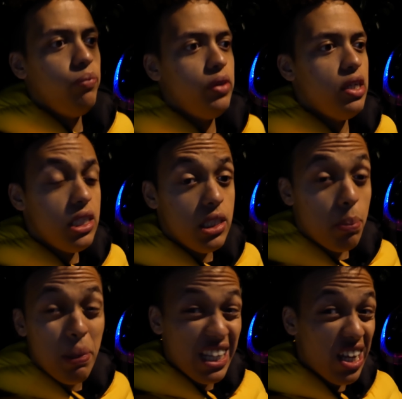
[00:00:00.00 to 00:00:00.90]
This is the
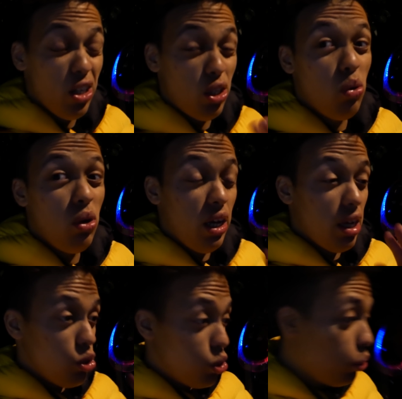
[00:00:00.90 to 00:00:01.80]
bit that I don't
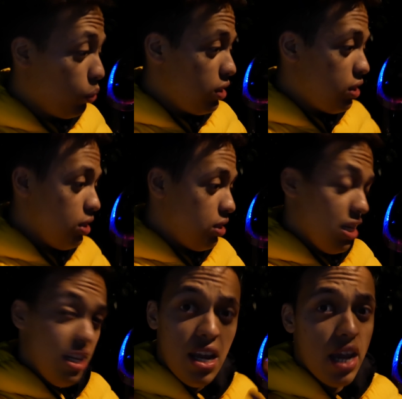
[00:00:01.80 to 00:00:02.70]
like at all. This is
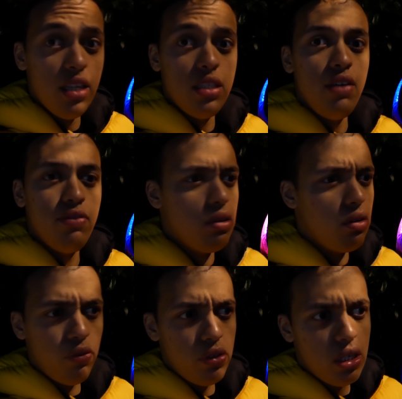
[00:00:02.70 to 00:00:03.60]
the negatives, and
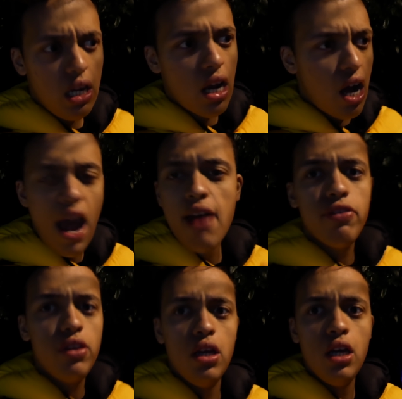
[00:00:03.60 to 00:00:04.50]
obviously I
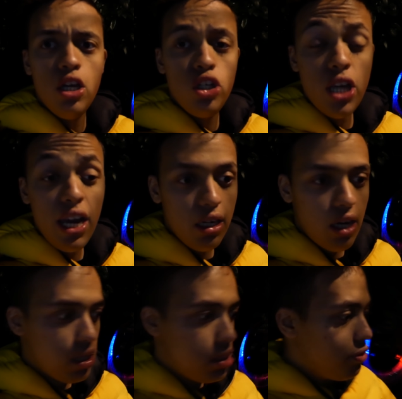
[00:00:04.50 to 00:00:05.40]
have to share the
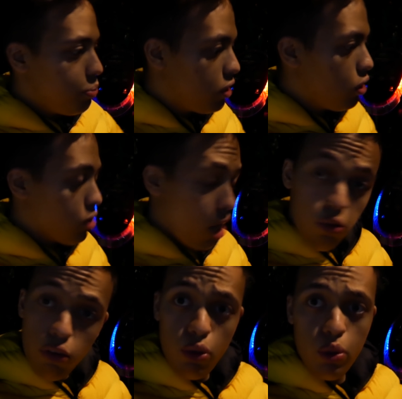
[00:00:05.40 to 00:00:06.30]
negatives because I
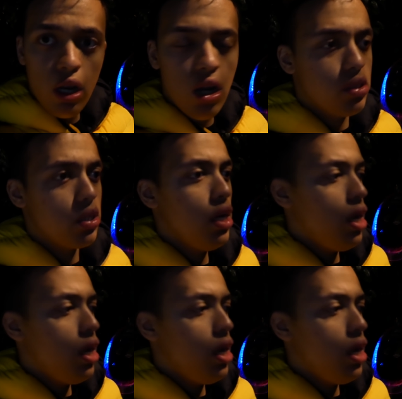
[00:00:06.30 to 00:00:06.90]
review cars.